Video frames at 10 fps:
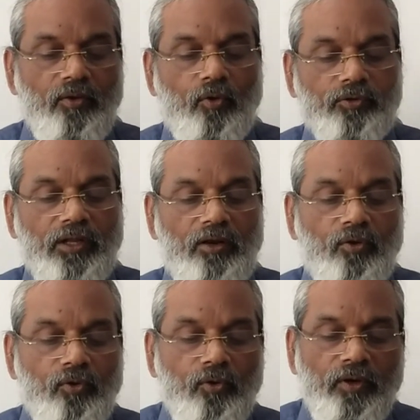
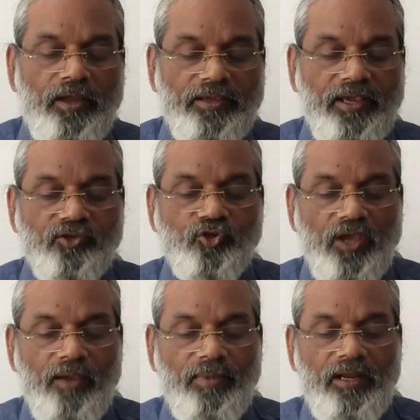Othello, yes,
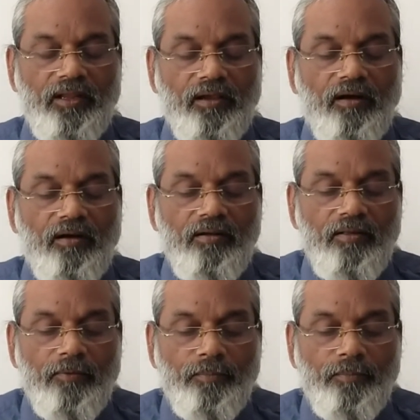Emilia,